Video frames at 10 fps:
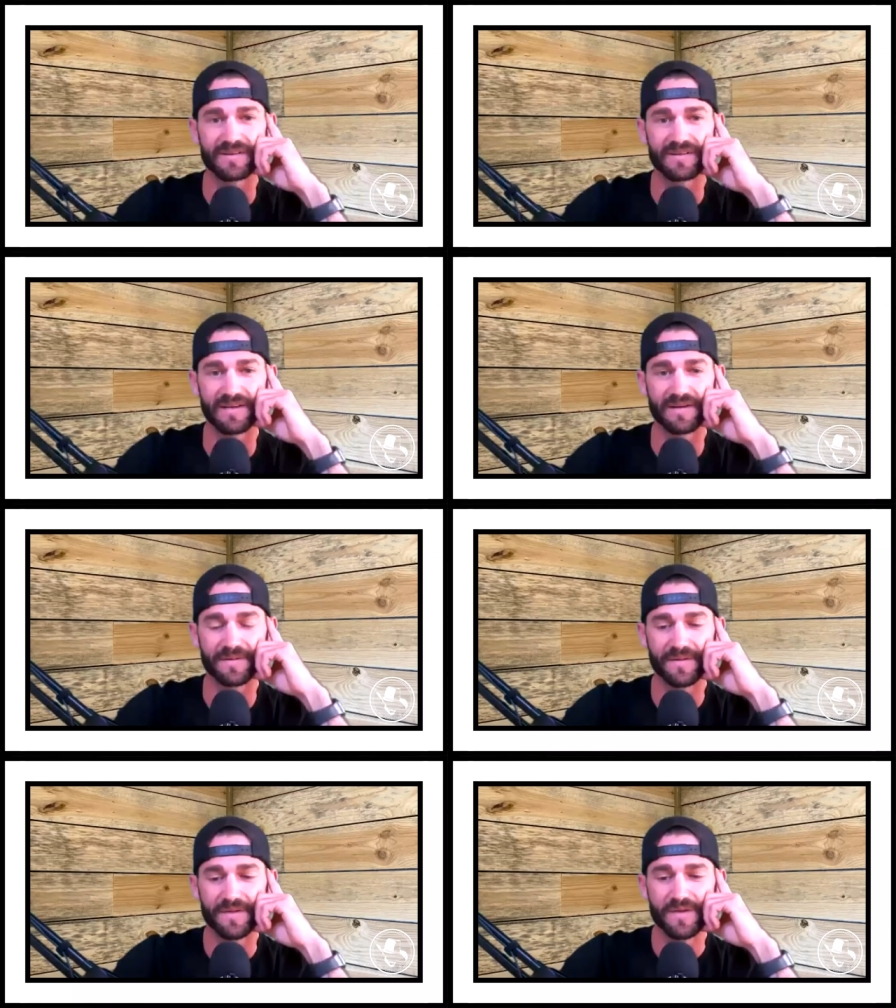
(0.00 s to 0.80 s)
yeah,
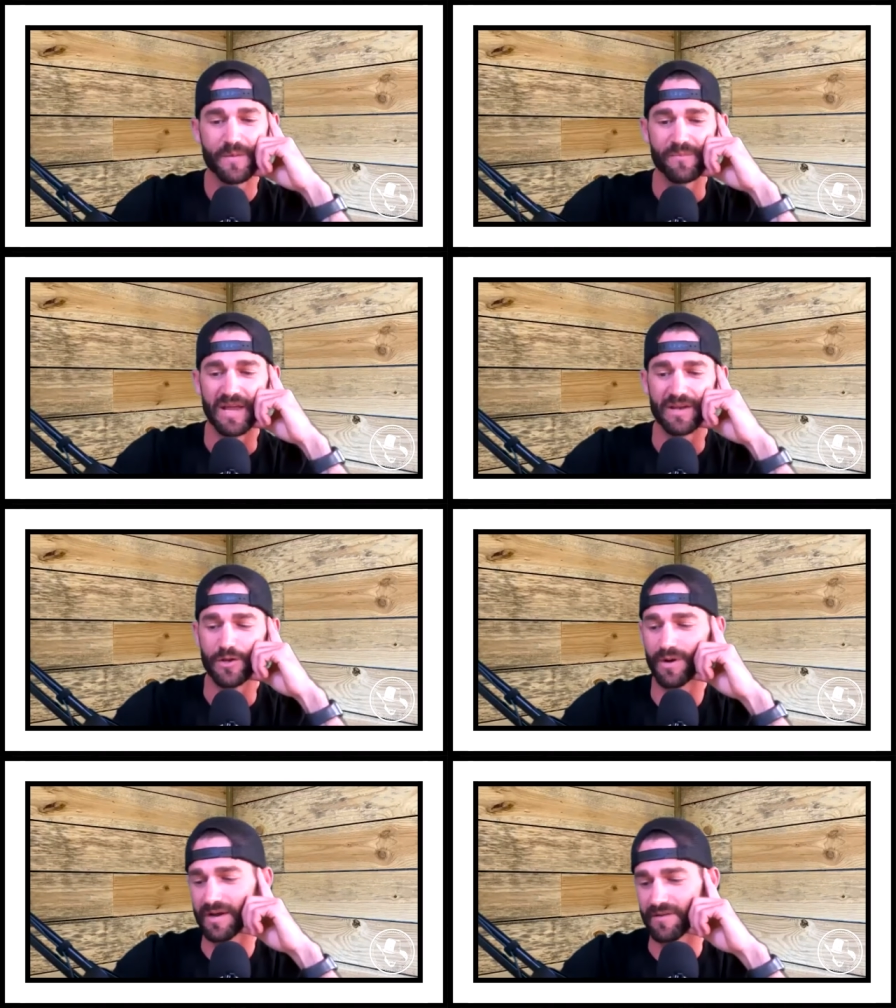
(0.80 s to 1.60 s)
man.
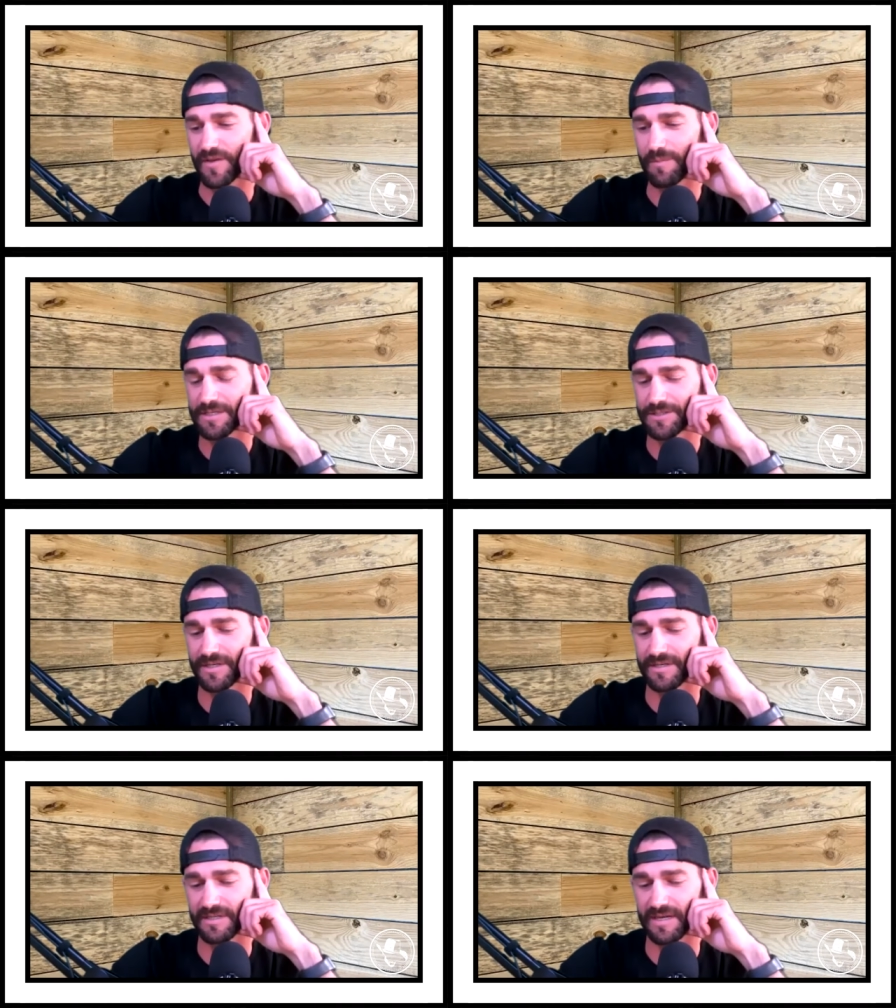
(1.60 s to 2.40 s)
You uh, you
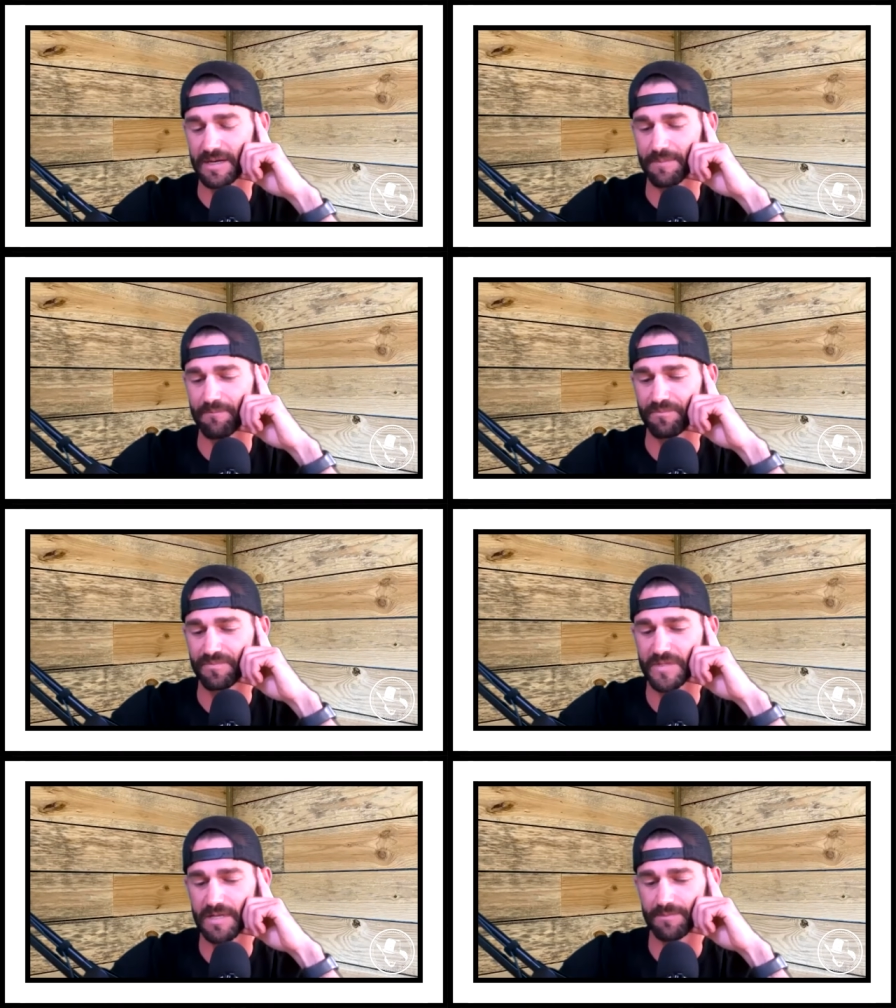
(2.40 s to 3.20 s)
mentioned um,
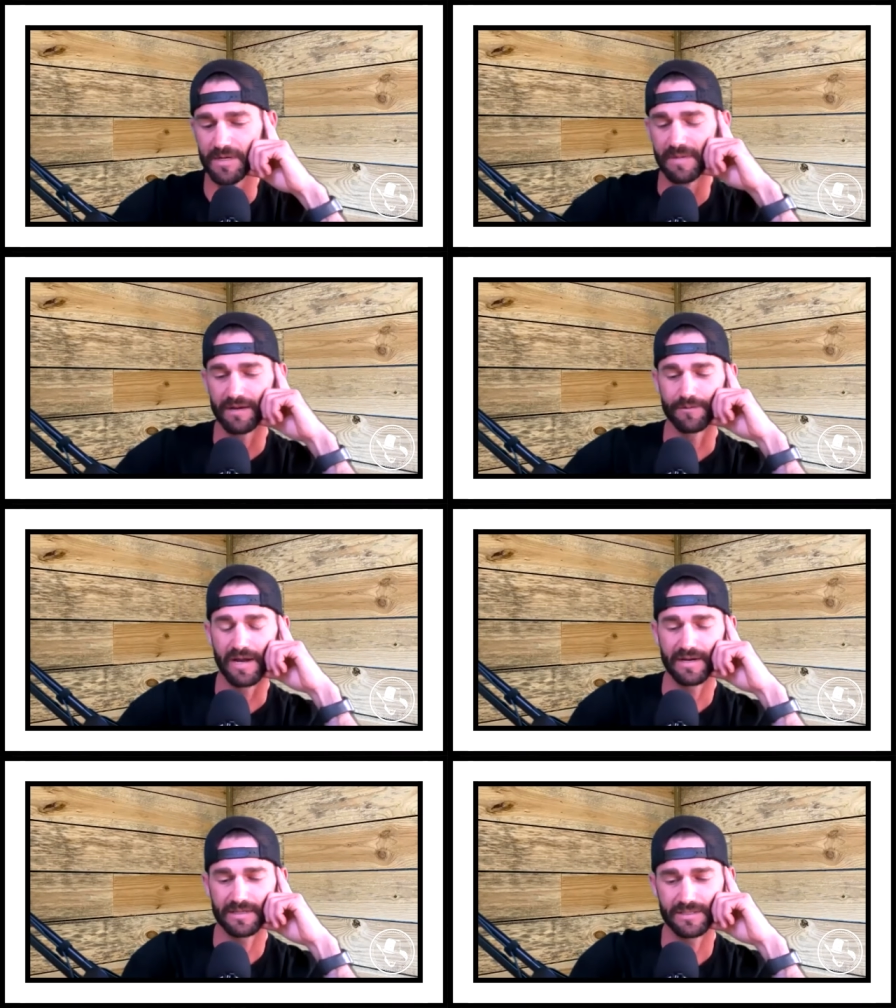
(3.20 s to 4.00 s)
something about
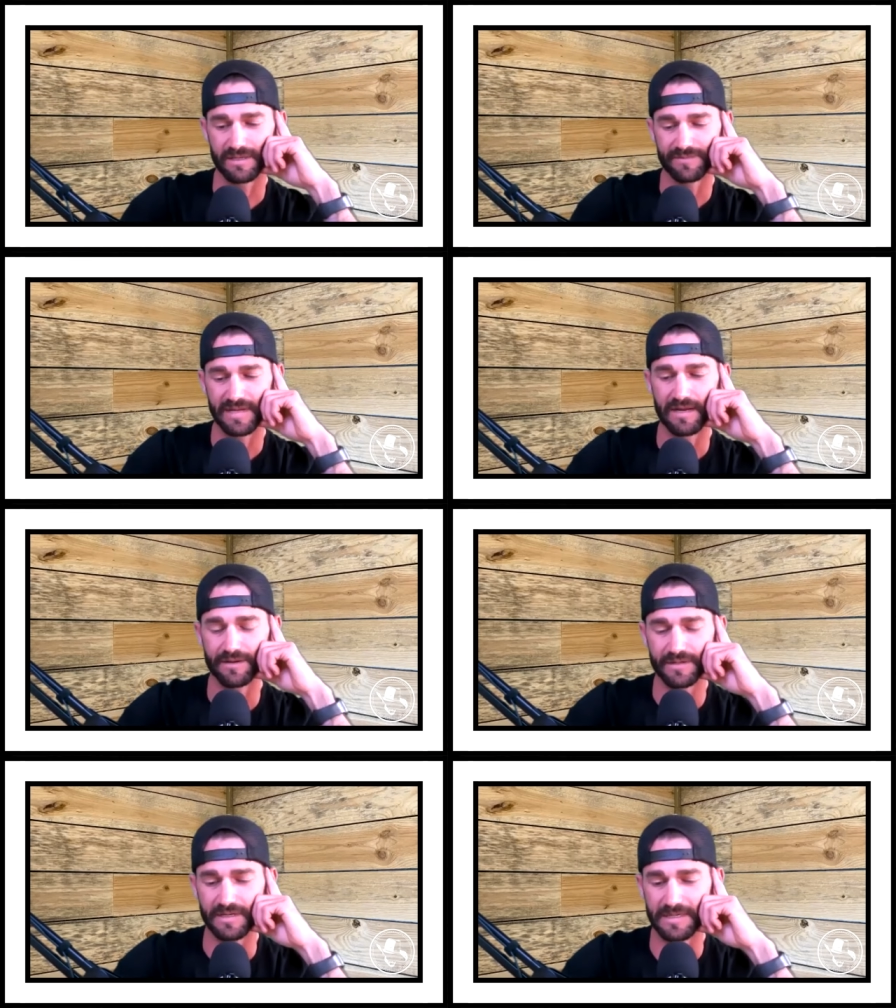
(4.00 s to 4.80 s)
writing stuff
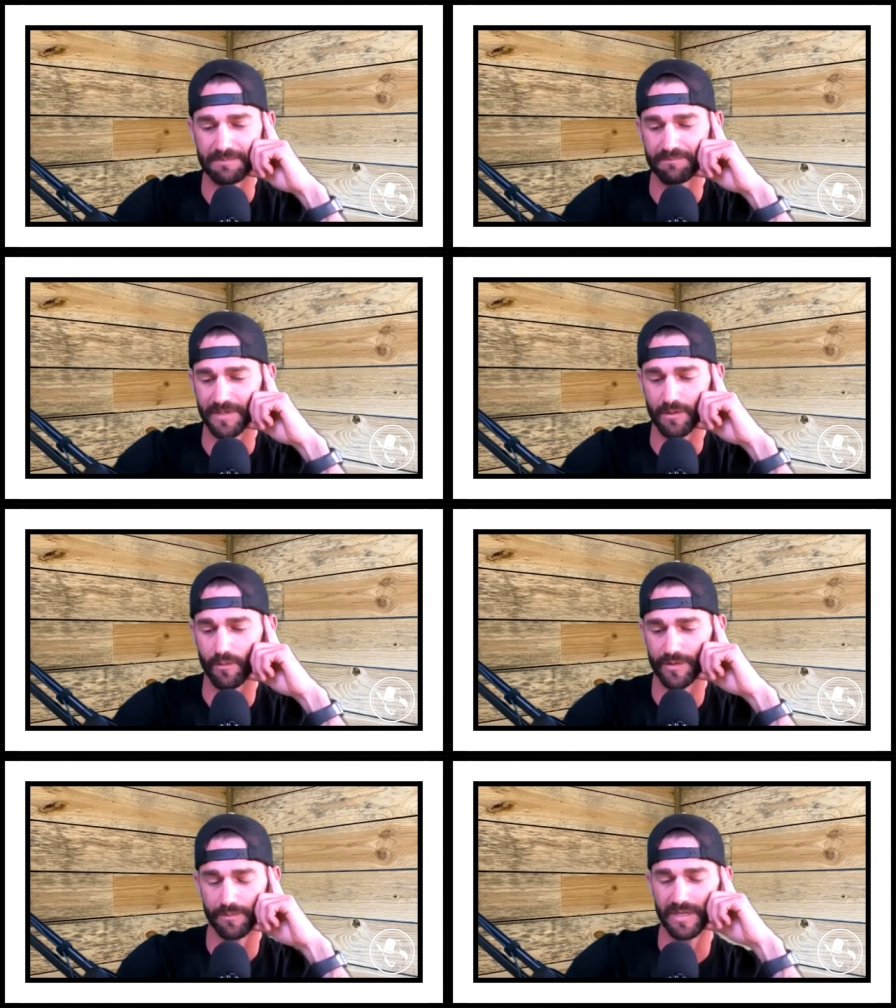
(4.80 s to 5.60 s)
down, um, you know,
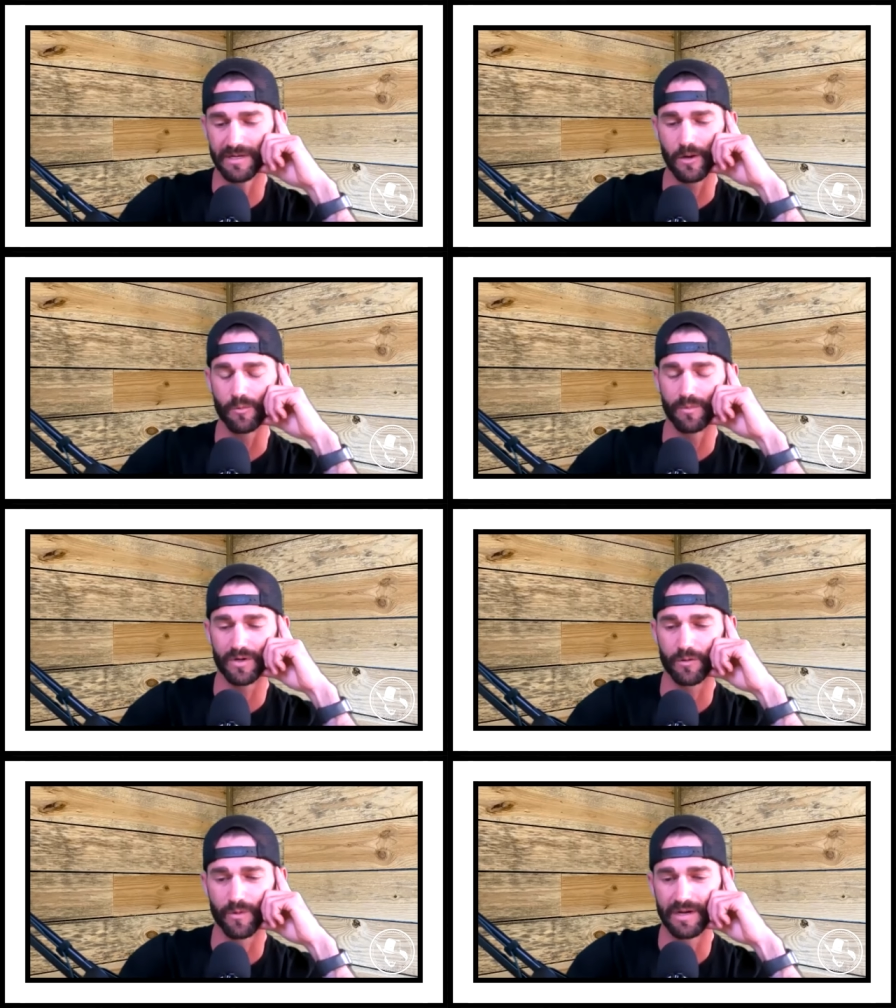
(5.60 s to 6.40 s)
whether it be in a
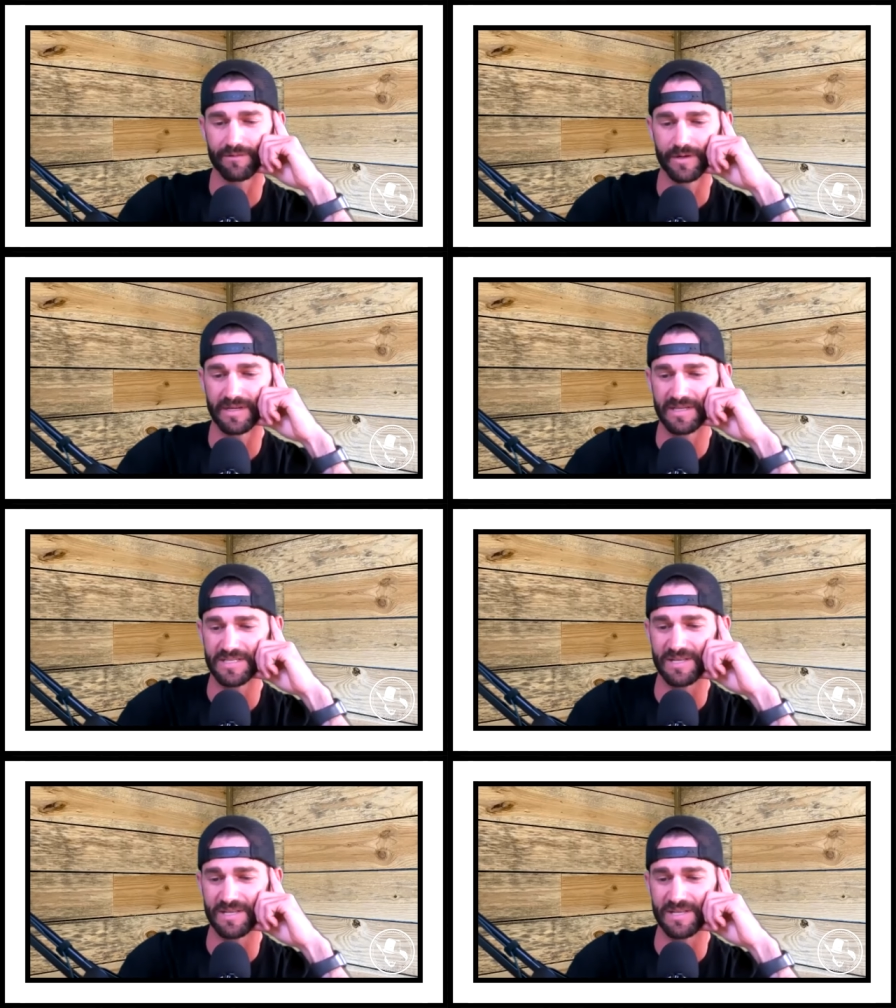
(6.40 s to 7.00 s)
notebook or whatever it is.